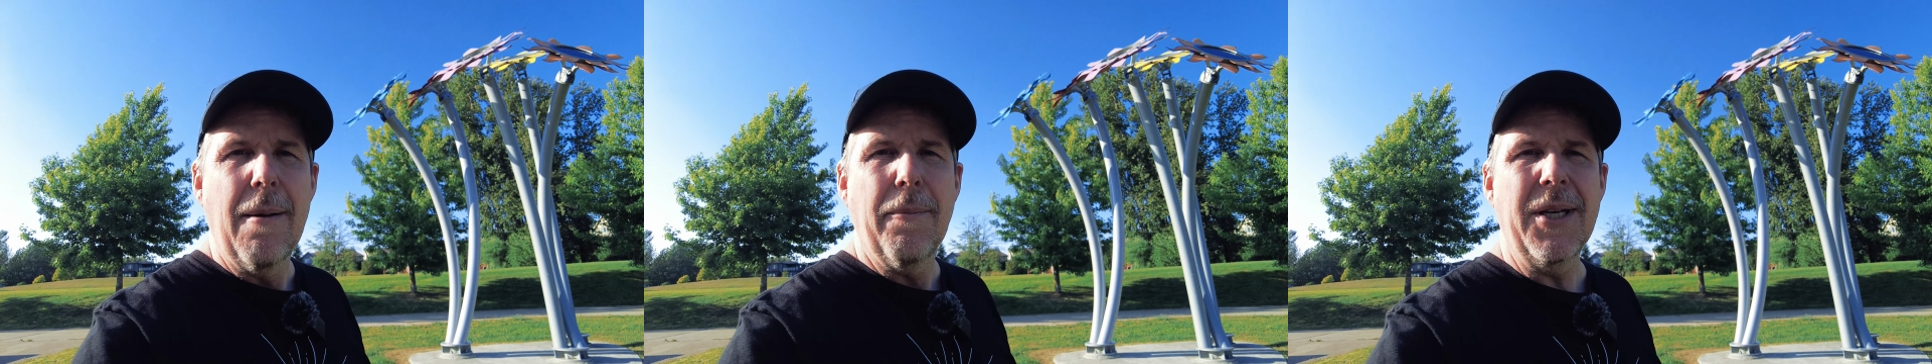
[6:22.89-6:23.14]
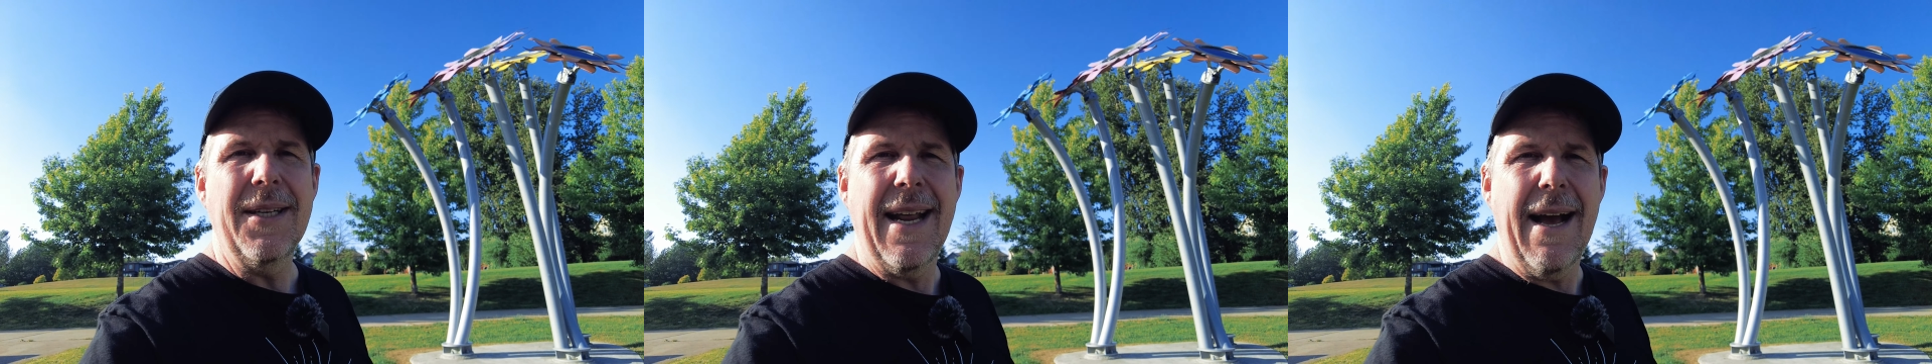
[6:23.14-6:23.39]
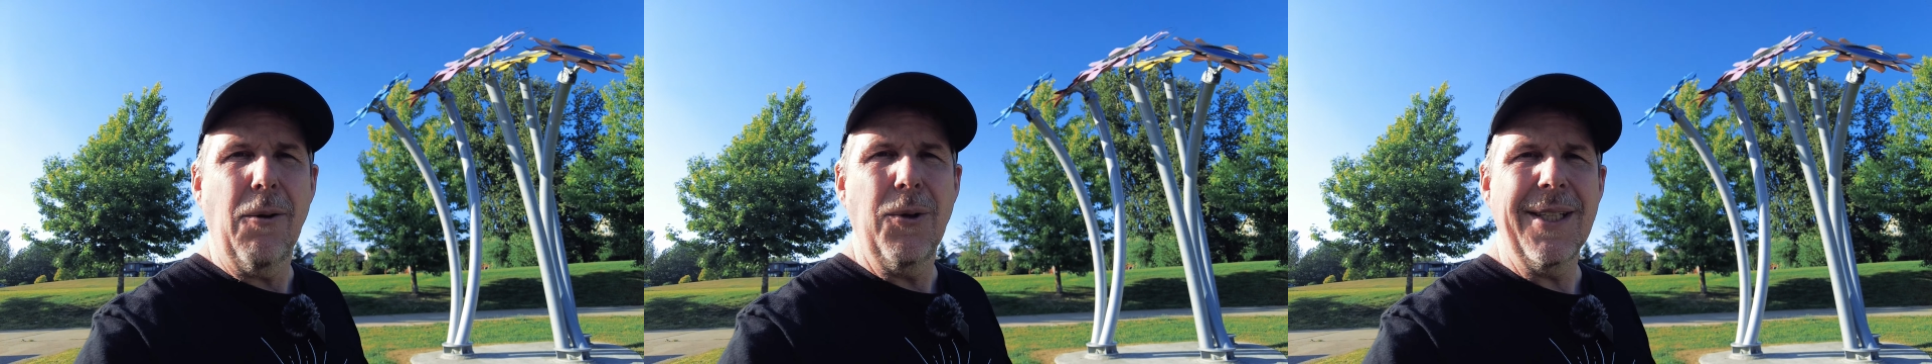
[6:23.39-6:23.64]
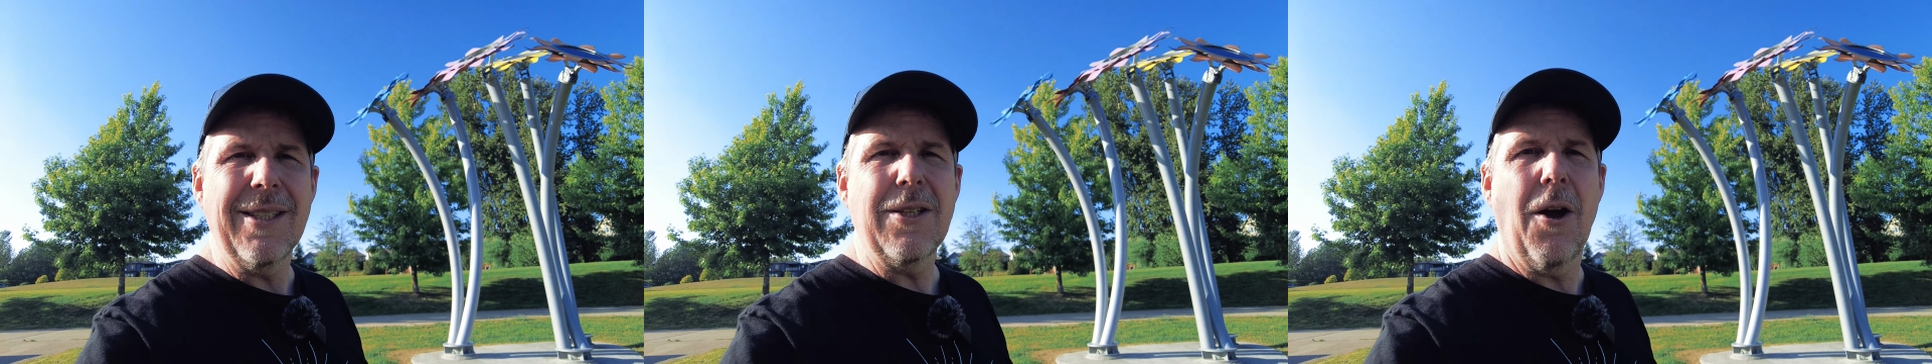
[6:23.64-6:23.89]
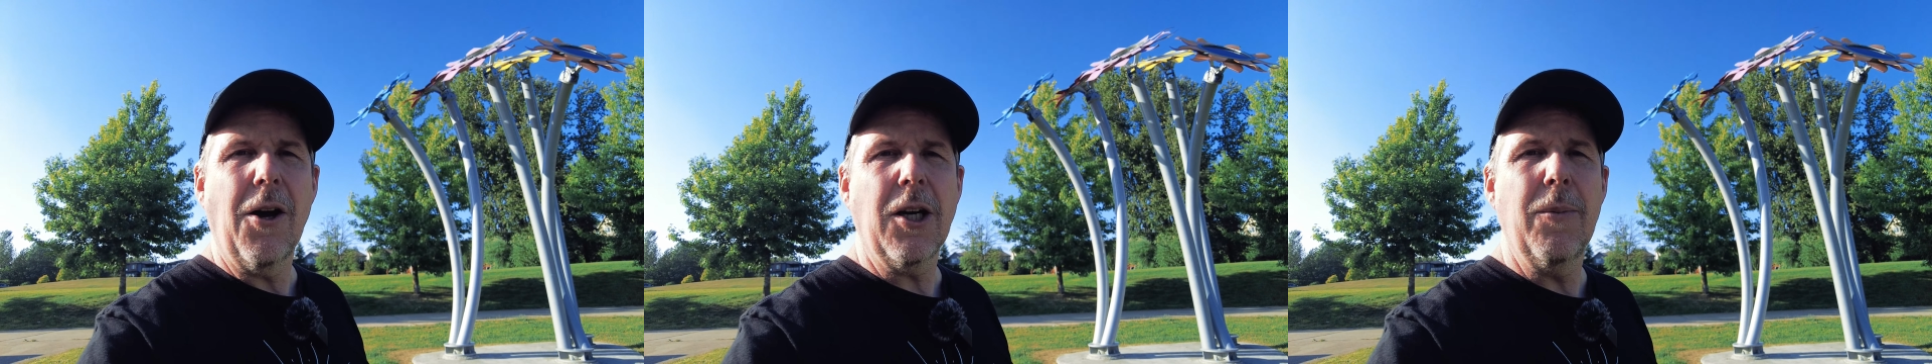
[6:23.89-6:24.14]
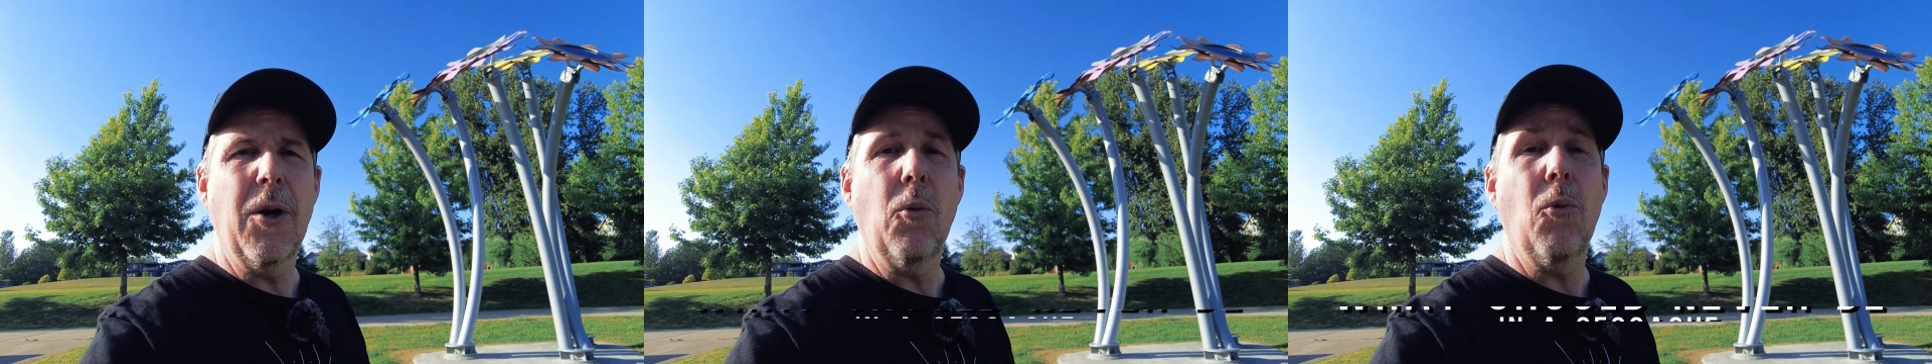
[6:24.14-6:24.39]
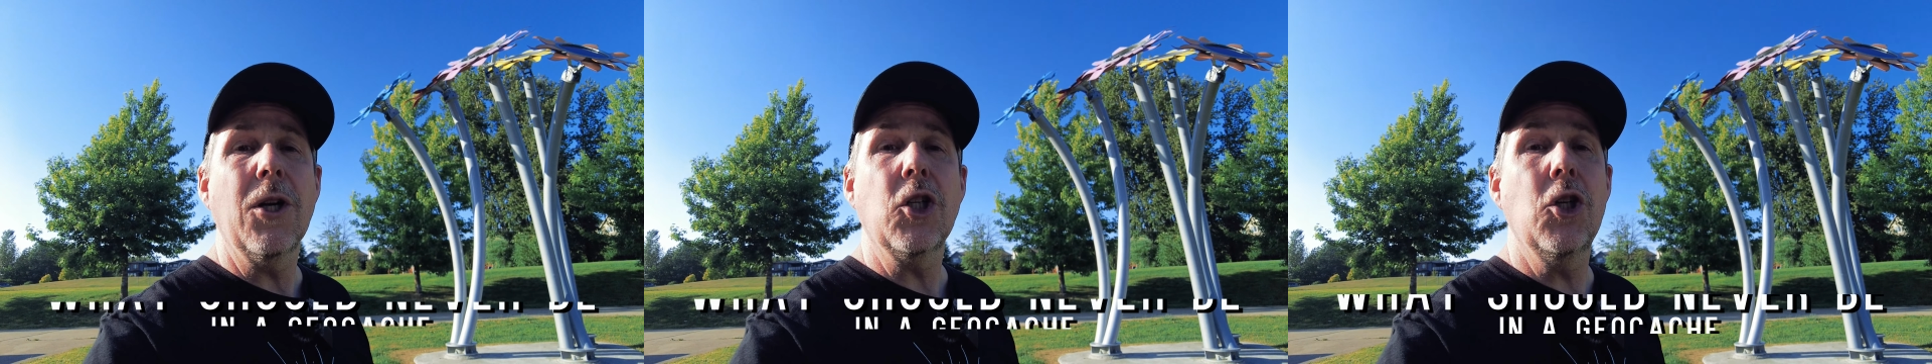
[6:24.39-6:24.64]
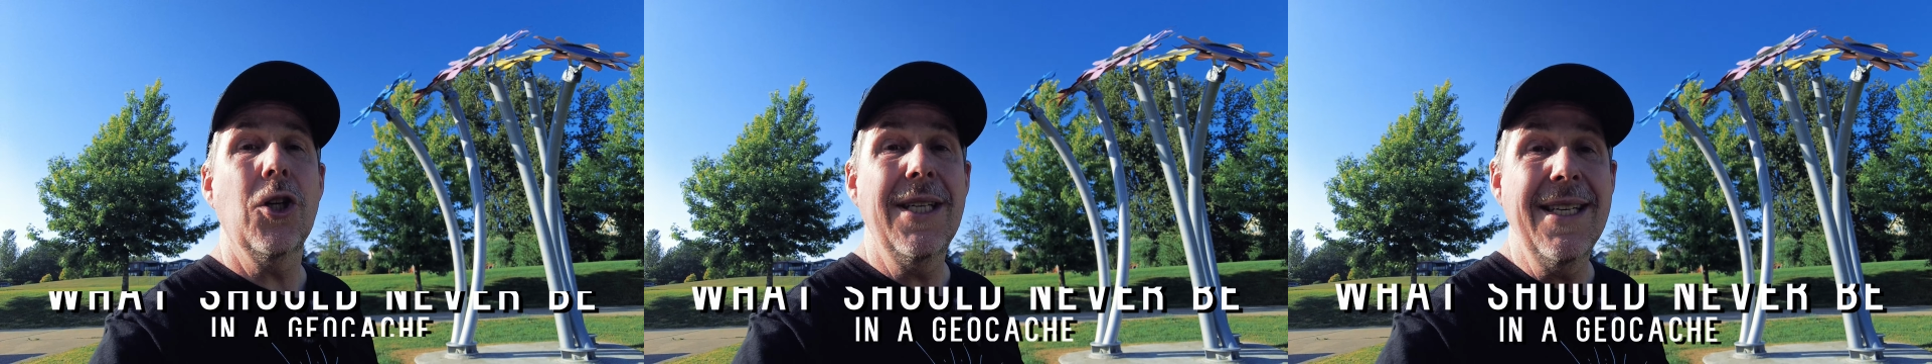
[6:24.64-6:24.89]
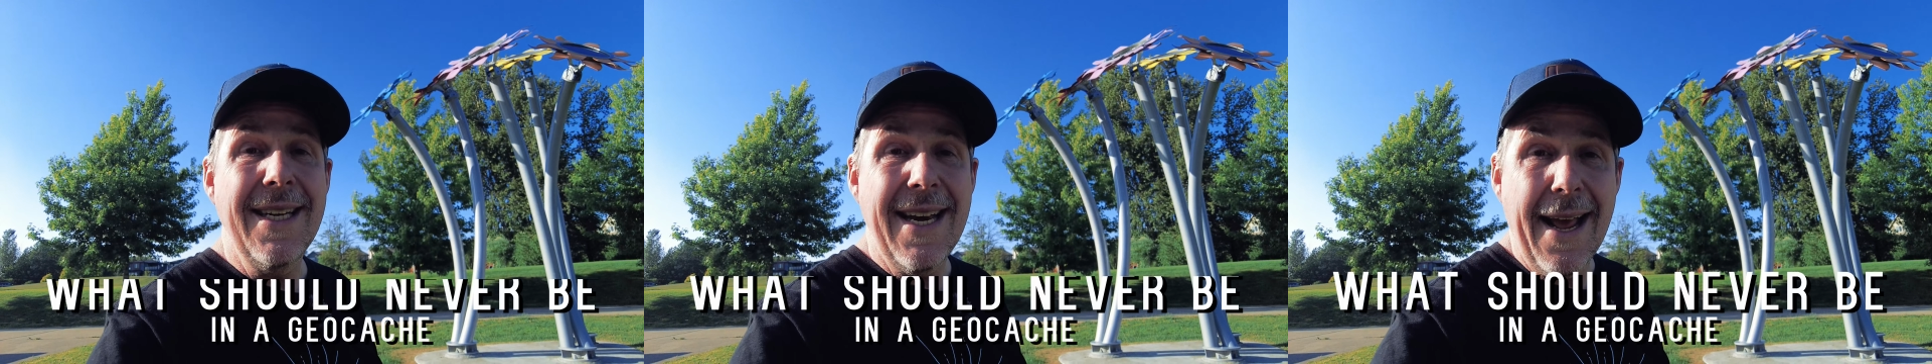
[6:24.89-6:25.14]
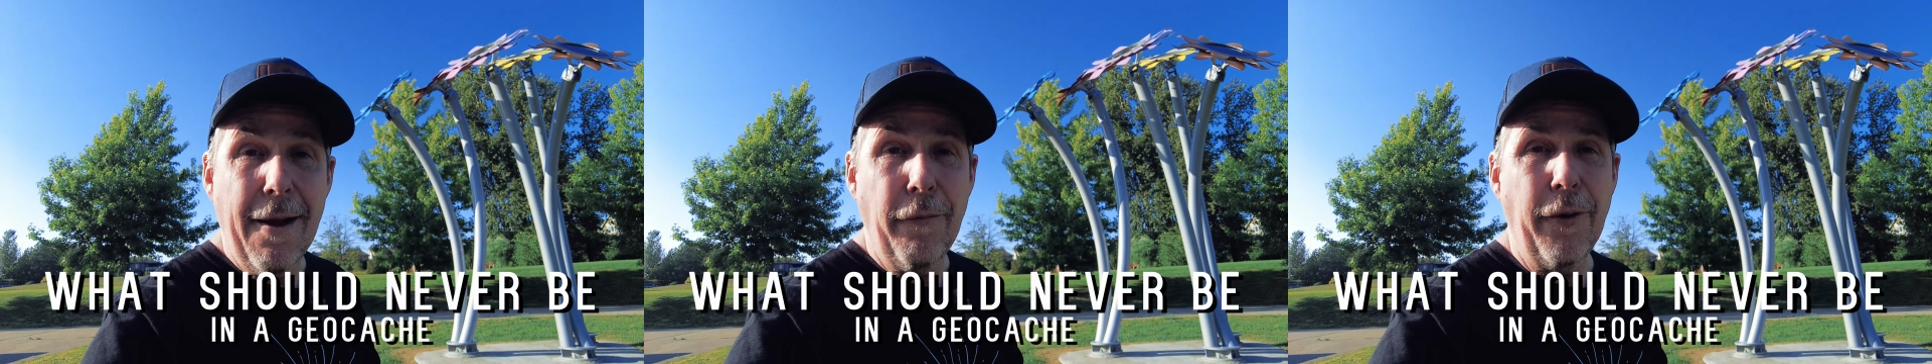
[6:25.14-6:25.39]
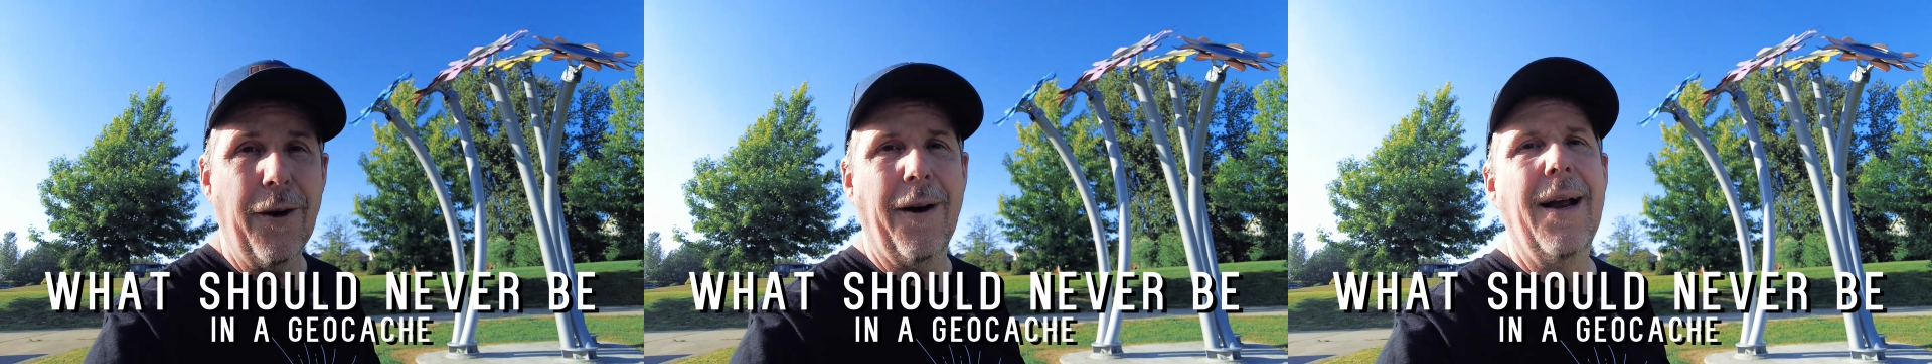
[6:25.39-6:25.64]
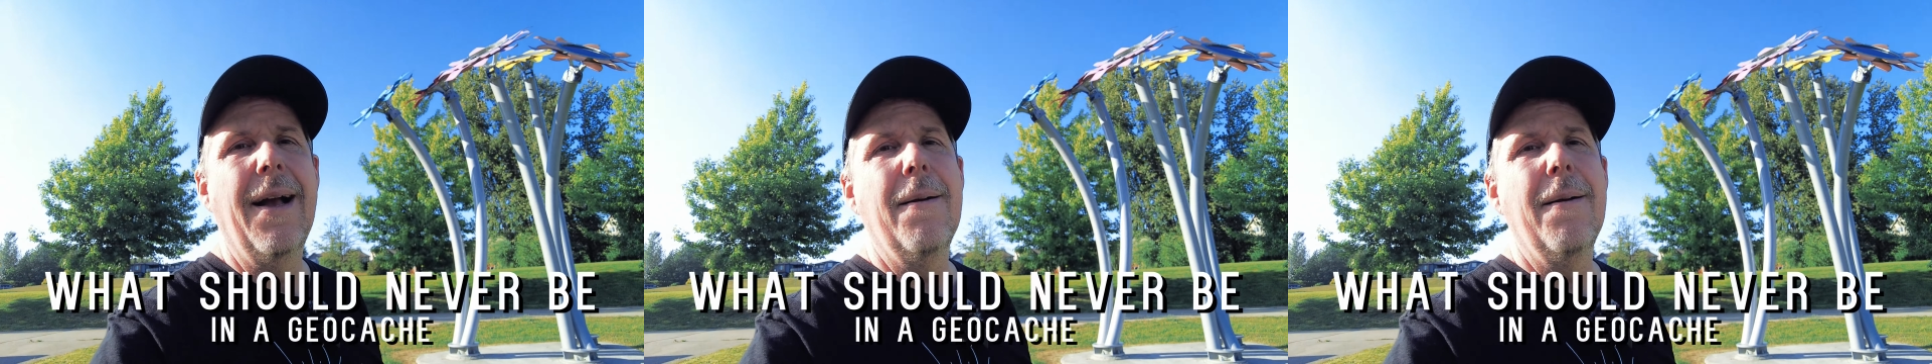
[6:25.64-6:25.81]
But now let's talk about what should never